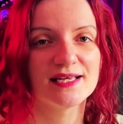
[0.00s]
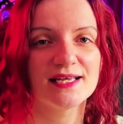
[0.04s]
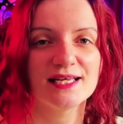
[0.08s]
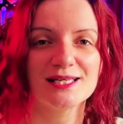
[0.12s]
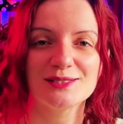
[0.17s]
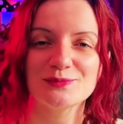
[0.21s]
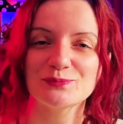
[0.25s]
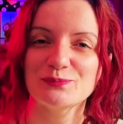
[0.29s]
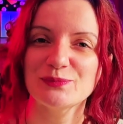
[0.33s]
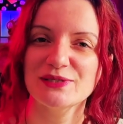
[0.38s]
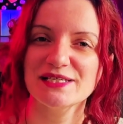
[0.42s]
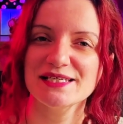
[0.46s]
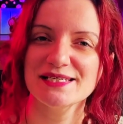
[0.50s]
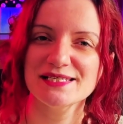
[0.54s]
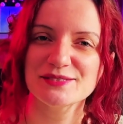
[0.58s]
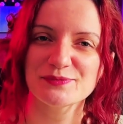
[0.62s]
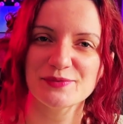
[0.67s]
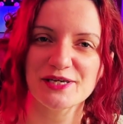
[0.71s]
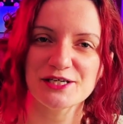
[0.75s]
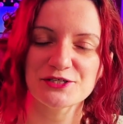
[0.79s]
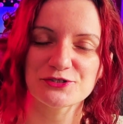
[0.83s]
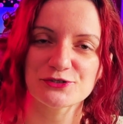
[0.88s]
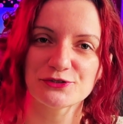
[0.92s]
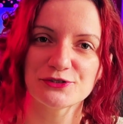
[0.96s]
And please
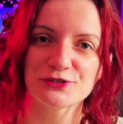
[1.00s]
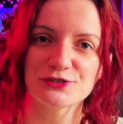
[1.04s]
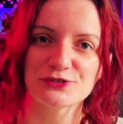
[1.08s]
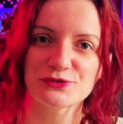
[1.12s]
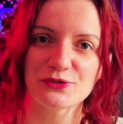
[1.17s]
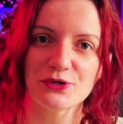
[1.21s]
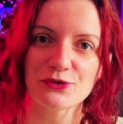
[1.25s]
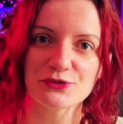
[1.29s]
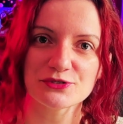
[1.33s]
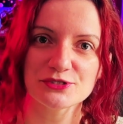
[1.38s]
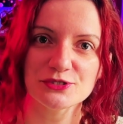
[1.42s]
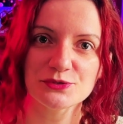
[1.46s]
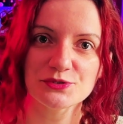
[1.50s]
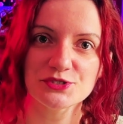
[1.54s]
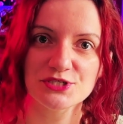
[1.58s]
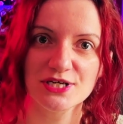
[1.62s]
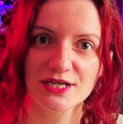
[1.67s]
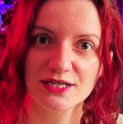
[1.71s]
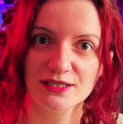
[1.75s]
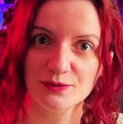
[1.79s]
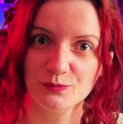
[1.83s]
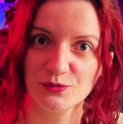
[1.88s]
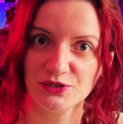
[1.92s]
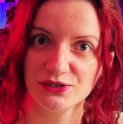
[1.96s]
make sure to also
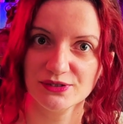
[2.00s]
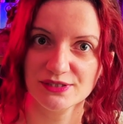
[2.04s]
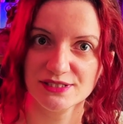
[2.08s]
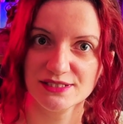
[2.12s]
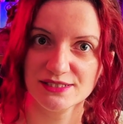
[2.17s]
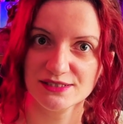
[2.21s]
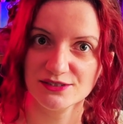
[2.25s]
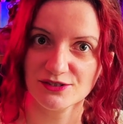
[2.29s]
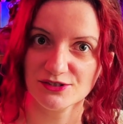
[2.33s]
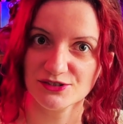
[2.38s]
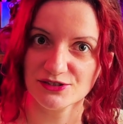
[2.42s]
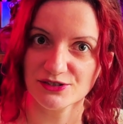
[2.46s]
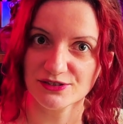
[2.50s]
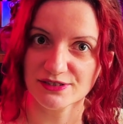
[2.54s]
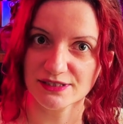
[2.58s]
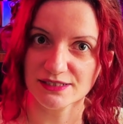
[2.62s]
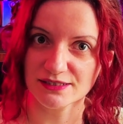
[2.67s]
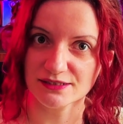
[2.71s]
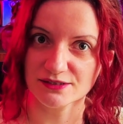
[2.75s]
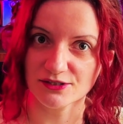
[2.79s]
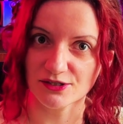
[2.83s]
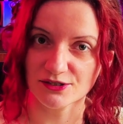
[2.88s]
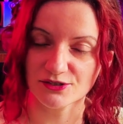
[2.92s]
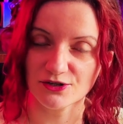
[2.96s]
check
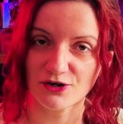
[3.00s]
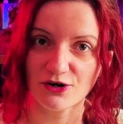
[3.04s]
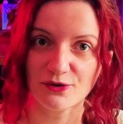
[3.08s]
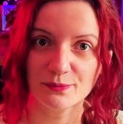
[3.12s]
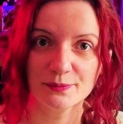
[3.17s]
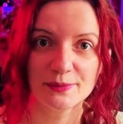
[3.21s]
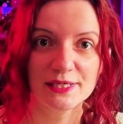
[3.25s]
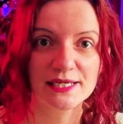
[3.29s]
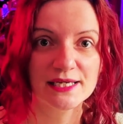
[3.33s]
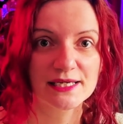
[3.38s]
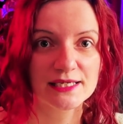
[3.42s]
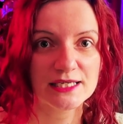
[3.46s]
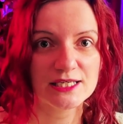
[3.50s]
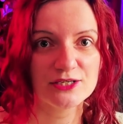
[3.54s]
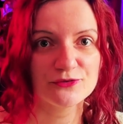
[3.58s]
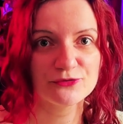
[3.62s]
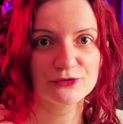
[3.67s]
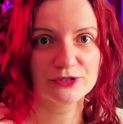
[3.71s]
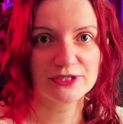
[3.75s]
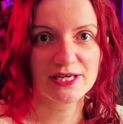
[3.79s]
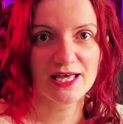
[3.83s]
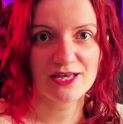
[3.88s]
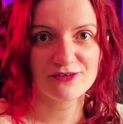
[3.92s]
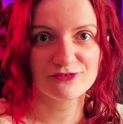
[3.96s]
community.oracle.com if
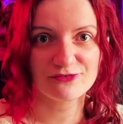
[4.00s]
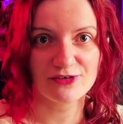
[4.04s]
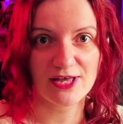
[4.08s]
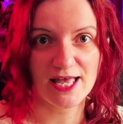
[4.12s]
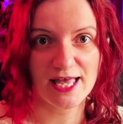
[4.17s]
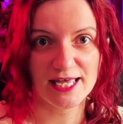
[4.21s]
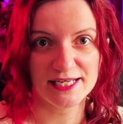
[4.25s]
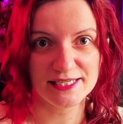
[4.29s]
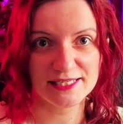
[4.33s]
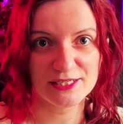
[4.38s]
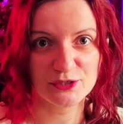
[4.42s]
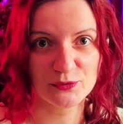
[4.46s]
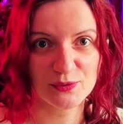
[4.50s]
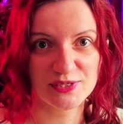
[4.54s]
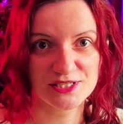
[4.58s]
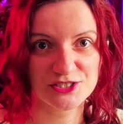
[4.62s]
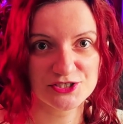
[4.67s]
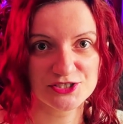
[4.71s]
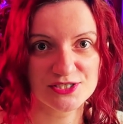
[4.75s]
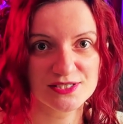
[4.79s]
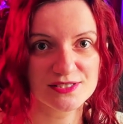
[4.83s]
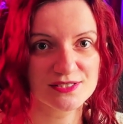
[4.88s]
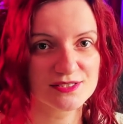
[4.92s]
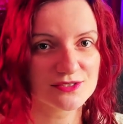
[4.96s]
you have any
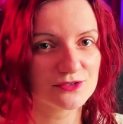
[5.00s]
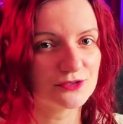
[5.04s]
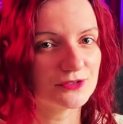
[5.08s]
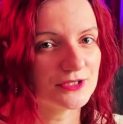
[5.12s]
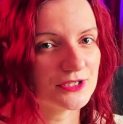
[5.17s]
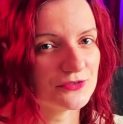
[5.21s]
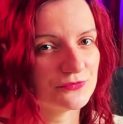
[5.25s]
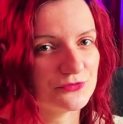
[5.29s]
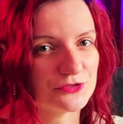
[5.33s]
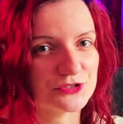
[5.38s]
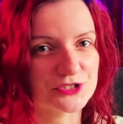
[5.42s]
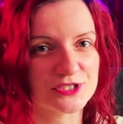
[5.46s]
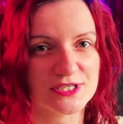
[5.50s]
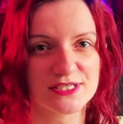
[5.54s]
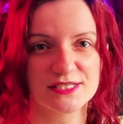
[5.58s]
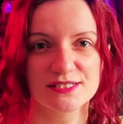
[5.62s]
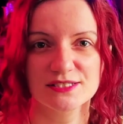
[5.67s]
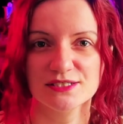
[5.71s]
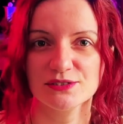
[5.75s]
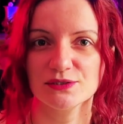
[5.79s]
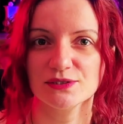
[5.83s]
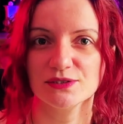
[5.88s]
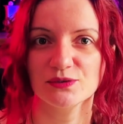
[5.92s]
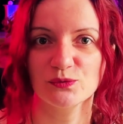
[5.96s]
questions or if you
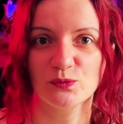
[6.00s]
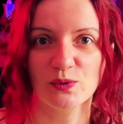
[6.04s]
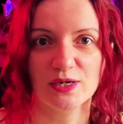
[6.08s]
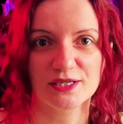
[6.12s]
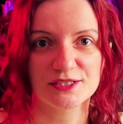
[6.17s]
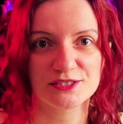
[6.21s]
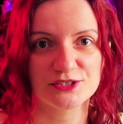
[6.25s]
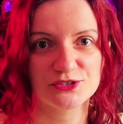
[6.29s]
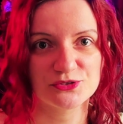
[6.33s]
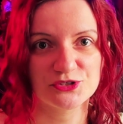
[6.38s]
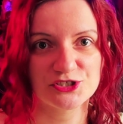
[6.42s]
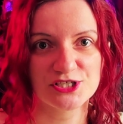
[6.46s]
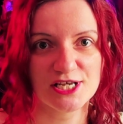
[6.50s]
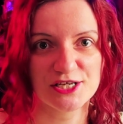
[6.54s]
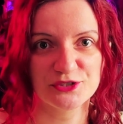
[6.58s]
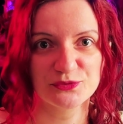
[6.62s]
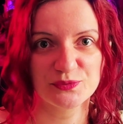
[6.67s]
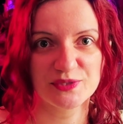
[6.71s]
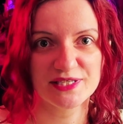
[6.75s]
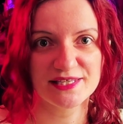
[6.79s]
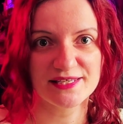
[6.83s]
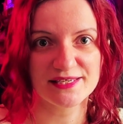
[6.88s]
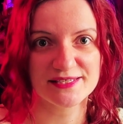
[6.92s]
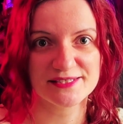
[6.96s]
just want to chat
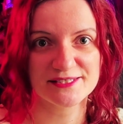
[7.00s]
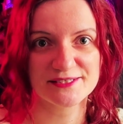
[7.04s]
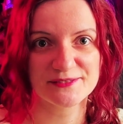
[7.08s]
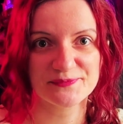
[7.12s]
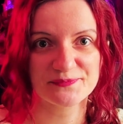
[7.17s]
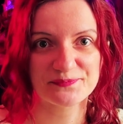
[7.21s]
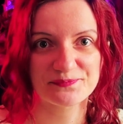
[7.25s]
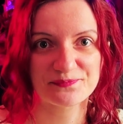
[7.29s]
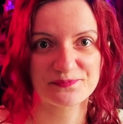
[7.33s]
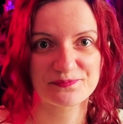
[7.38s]
with us.